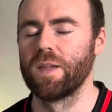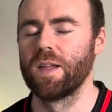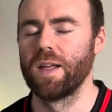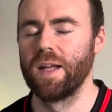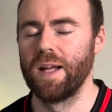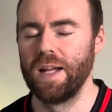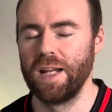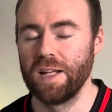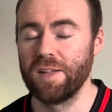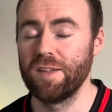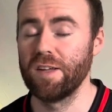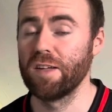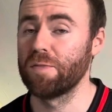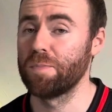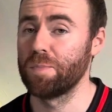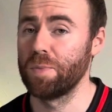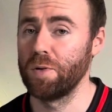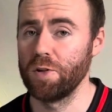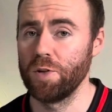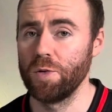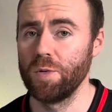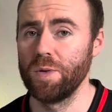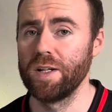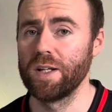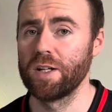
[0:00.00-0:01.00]
and it does put
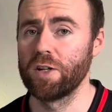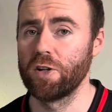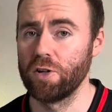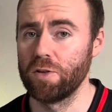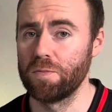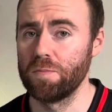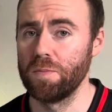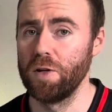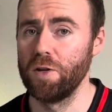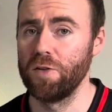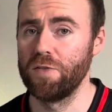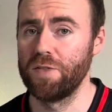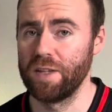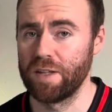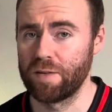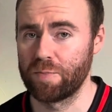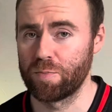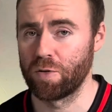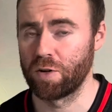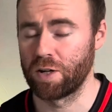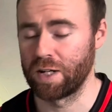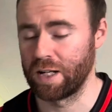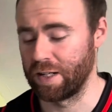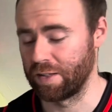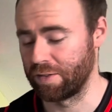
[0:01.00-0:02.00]
you in a good mood, this
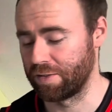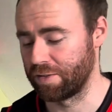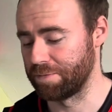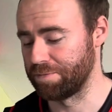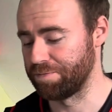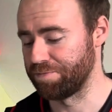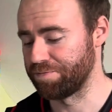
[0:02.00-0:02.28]
product.